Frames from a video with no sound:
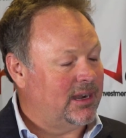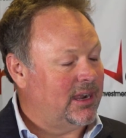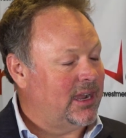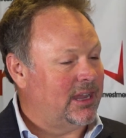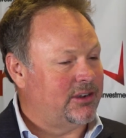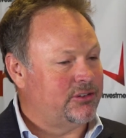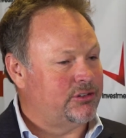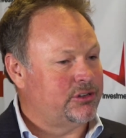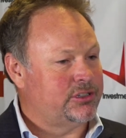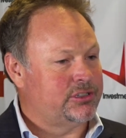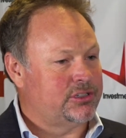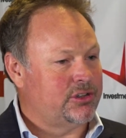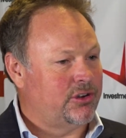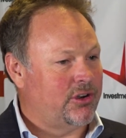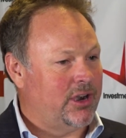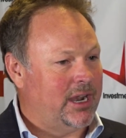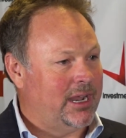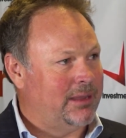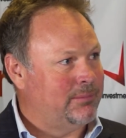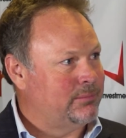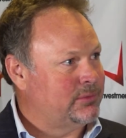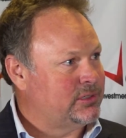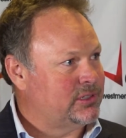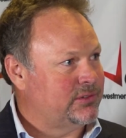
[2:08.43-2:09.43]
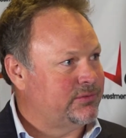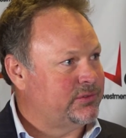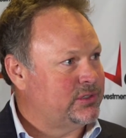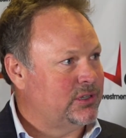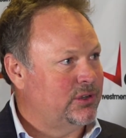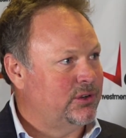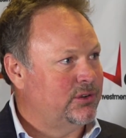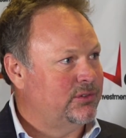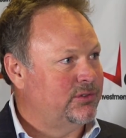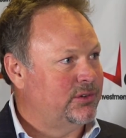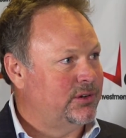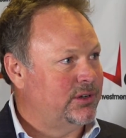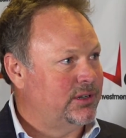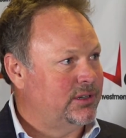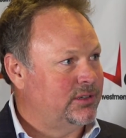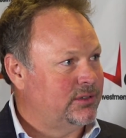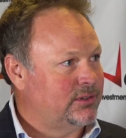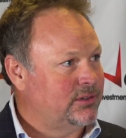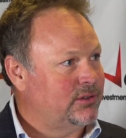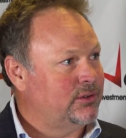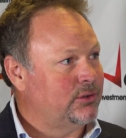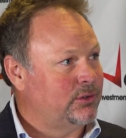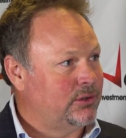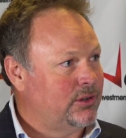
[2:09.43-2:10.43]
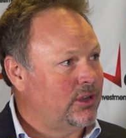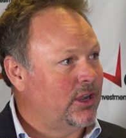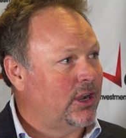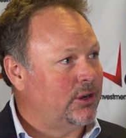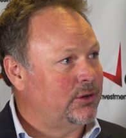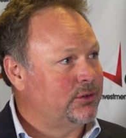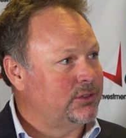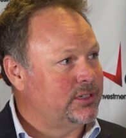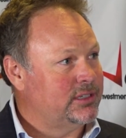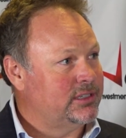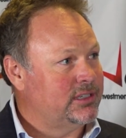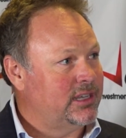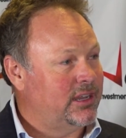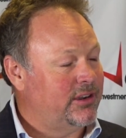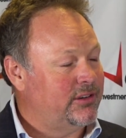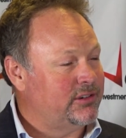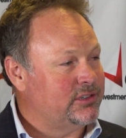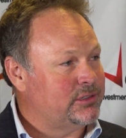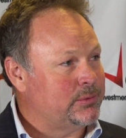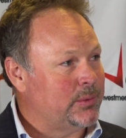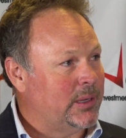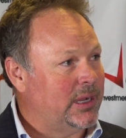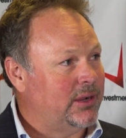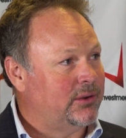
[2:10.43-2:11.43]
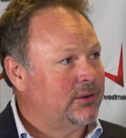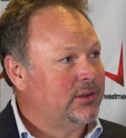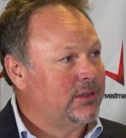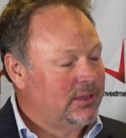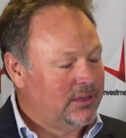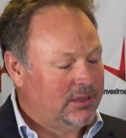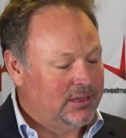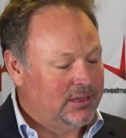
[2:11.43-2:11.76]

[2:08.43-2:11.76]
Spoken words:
hundreds of grams of silver and good gold in there as well.